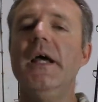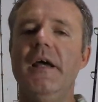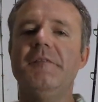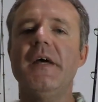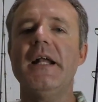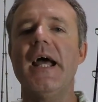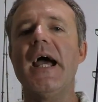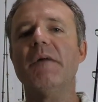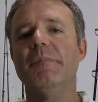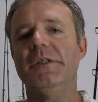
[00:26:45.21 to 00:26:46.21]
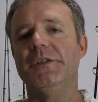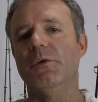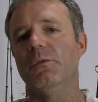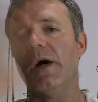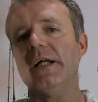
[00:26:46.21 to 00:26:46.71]
If that happens,
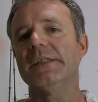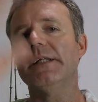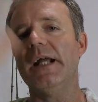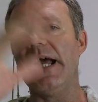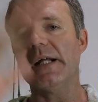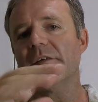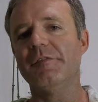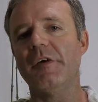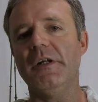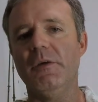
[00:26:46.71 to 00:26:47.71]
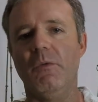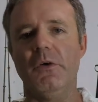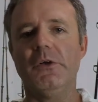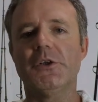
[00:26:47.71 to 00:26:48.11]
your rod's going to act funny while you're